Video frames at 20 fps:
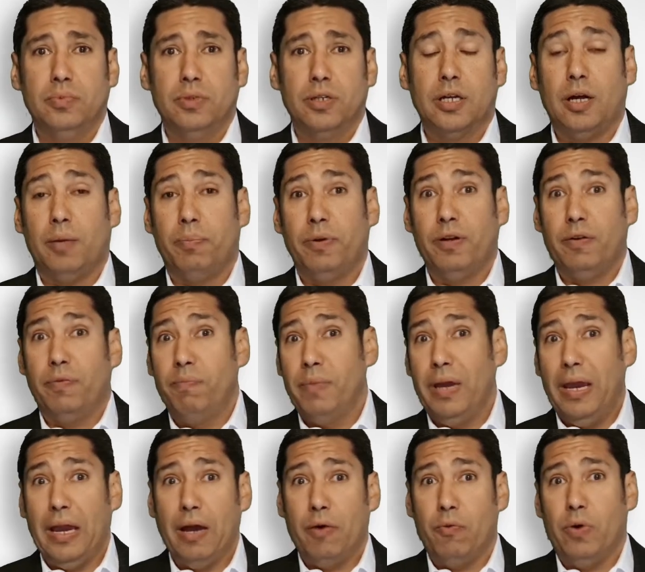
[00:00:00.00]
couple of
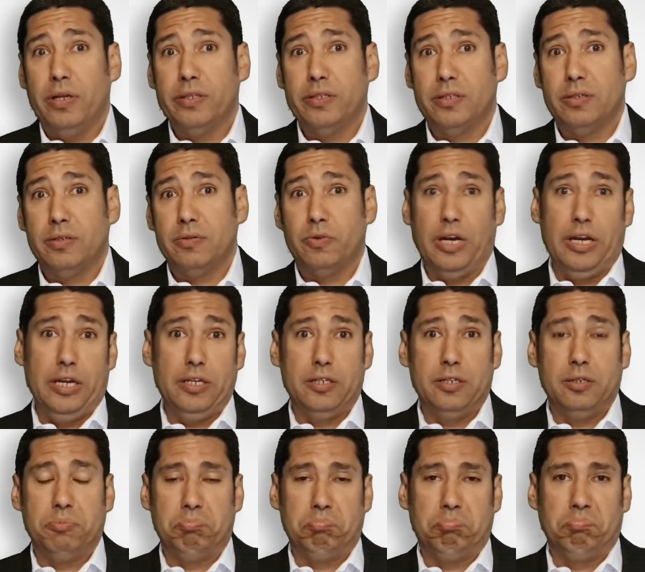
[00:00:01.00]
megawatts range,
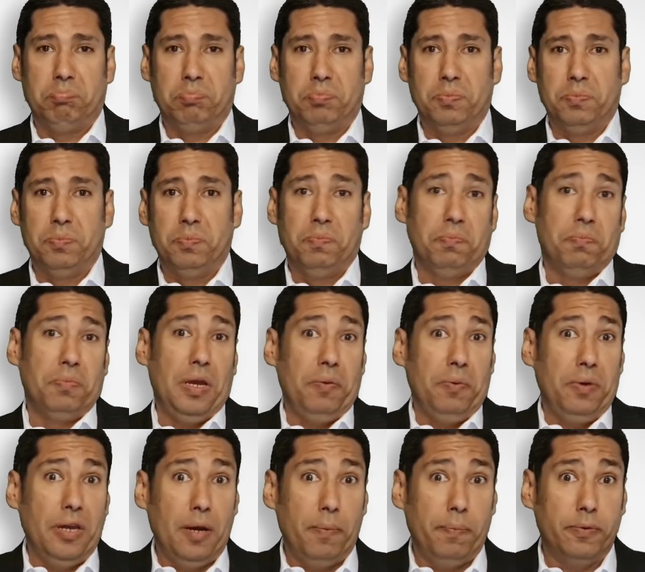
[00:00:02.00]

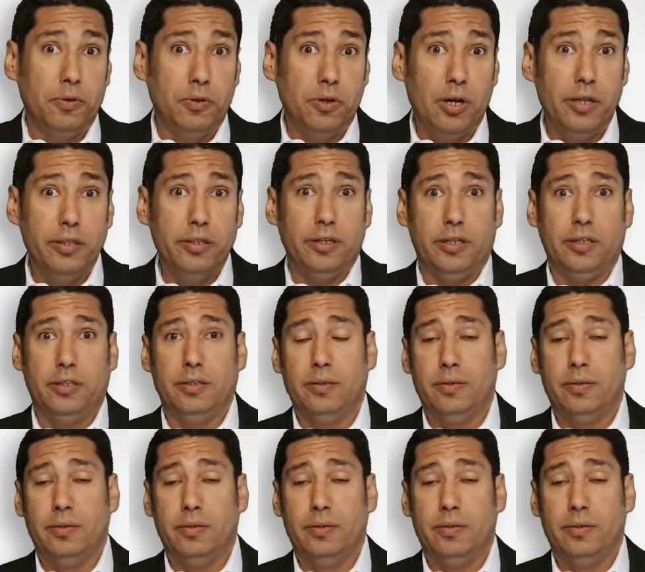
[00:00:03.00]
maybe up to 100.